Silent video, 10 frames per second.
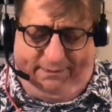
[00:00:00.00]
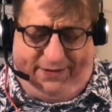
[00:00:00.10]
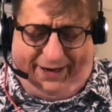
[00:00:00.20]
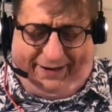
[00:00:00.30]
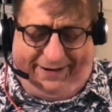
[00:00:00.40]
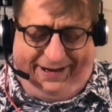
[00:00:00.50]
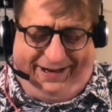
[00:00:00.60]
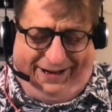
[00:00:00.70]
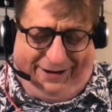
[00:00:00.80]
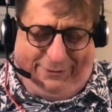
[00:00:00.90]
thing,
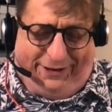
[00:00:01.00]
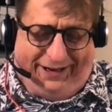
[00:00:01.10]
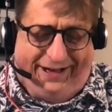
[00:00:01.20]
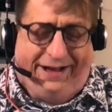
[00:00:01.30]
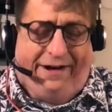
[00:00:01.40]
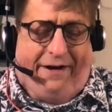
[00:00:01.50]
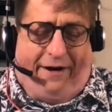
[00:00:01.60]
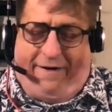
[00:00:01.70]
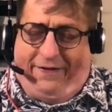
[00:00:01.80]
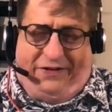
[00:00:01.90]
you know, where like
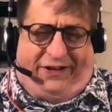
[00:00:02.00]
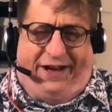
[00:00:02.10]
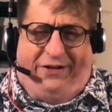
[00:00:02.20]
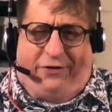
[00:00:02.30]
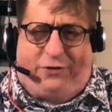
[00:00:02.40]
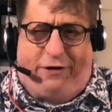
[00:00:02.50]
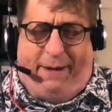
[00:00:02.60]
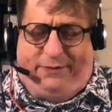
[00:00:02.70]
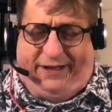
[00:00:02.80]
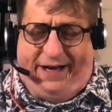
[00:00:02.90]
all these kids are
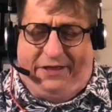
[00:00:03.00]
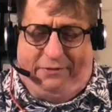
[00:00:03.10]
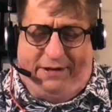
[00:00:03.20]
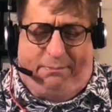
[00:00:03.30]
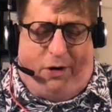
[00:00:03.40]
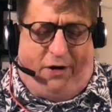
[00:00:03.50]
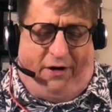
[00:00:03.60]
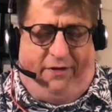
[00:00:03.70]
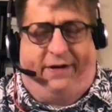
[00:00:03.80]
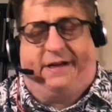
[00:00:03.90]
trapped together in the
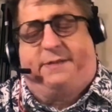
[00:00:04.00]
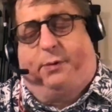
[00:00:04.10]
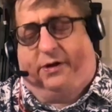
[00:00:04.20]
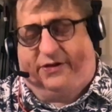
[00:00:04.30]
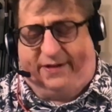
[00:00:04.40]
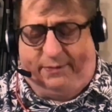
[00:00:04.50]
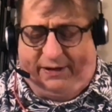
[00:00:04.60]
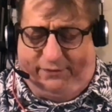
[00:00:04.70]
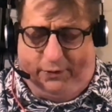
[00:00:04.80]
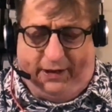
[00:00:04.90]
mall. There, I spoiled
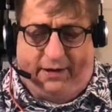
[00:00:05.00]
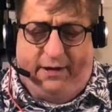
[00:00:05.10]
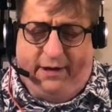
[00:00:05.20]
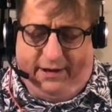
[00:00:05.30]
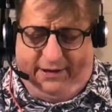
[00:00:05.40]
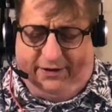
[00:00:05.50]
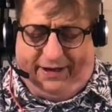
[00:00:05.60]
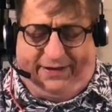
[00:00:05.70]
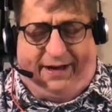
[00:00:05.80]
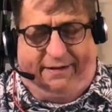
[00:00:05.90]
something for you. You'll
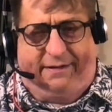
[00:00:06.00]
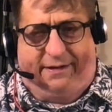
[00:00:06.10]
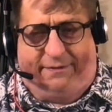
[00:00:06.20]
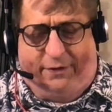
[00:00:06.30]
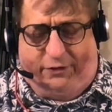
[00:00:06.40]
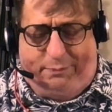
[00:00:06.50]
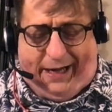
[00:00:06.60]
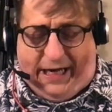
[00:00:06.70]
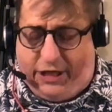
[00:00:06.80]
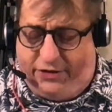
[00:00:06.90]
get that in the first
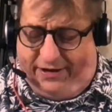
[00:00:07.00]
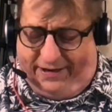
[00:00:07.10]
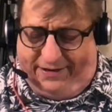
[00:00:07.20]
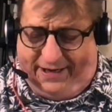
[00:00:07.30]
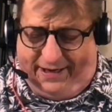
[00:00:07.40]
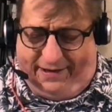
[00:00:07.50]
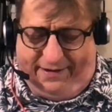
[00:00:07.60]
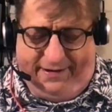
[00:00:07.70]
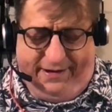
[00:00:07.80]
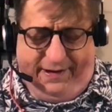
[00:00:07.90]
page, and then
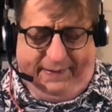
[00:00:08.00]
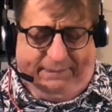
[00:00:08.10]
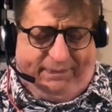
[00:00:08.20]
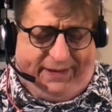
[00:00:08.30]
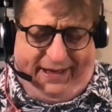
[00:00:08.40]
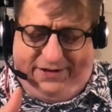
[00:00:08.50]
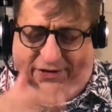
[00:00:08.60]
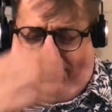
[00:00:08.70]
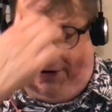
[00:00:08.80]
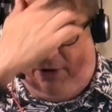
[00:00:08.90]
it
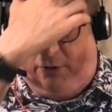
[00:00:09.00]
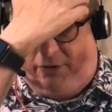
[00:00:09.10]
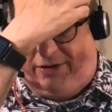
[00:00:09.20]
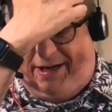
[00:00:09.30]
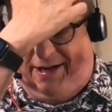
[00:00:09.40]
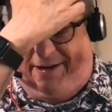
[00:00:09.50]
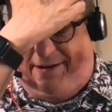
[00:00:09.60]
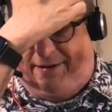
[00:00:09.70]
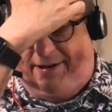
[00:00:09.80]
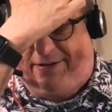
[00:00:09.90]
just goes kind
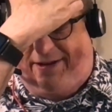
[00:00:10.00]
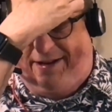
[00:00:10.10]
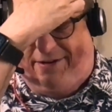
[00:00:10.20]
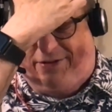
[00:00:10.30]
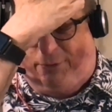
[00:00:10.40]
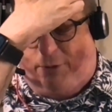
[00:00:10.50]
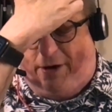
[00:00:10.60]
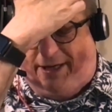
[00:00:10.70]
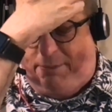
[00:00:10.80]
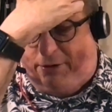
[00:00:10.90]
of. It's, you know, it's a
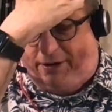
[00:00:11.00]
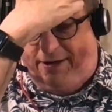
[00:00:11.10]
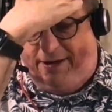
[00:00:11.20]
wonky book.